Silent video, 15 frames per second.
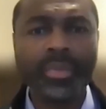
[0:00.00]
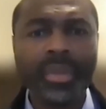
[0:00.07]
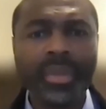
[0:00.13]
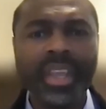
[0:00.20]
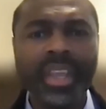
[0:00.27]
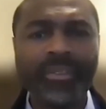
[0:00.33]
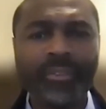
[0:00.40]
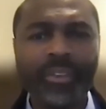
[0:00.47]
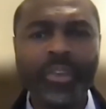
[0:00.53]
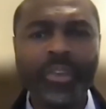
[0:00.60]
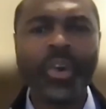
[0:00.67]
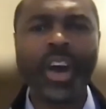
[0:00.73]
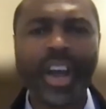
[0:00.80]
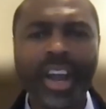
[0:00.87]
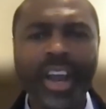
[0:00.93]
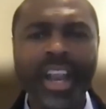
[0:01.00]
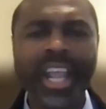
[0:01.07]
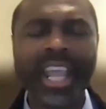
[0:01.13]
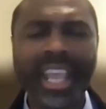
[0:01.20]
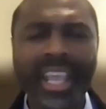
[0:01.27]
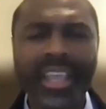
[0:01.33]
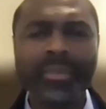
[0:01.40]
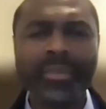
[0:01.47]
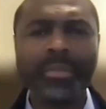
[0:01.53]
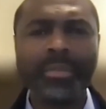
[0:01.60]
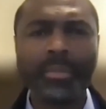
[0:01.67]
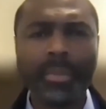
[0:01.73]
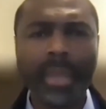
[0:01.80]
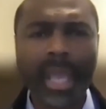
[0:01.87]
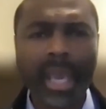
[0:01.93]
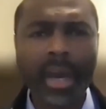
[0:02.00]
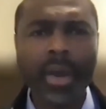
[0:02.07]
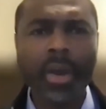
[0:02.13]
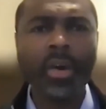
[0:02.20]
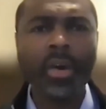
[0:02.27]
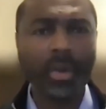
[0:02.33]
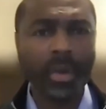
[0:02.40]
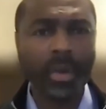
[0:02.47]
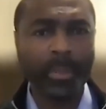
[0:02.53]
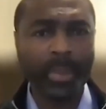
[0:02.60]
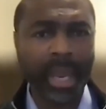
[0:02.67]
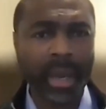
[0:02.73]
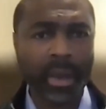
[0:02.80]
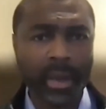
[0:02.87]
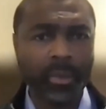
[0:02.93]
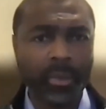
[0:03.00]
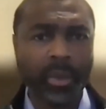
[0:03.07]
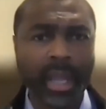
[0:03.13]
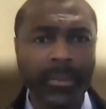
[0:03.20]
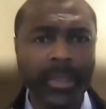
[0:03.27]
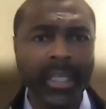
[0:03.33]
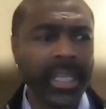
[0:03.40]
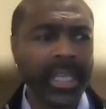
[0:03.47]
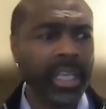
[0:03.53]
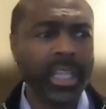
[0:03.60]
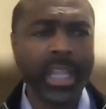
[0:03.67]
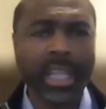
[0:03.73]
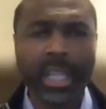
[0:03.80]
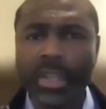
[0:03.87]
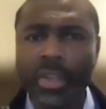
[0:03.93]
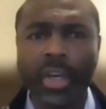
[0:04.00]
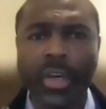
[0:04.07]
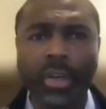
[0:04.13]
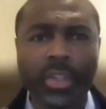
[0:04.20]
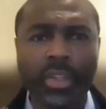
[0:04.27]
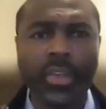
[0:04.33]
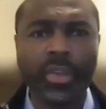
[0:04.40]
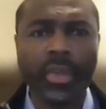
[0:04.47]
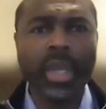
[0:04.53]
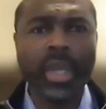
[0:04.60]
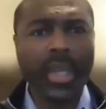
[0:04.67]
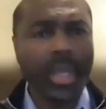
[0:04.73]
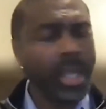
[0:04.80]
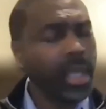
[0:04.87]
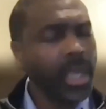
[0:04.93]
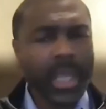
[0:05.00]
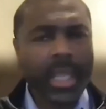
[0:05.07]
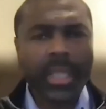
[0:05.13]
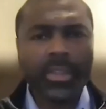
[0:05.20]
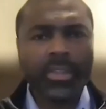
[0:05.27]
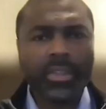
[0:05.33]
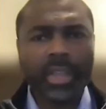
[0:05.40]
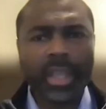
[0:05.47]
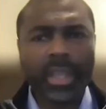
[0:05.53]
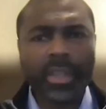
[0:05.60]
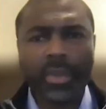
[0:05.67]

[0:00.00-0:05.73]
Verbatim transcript: If you are a male or parent, right, Meleika, you know you it's yeah.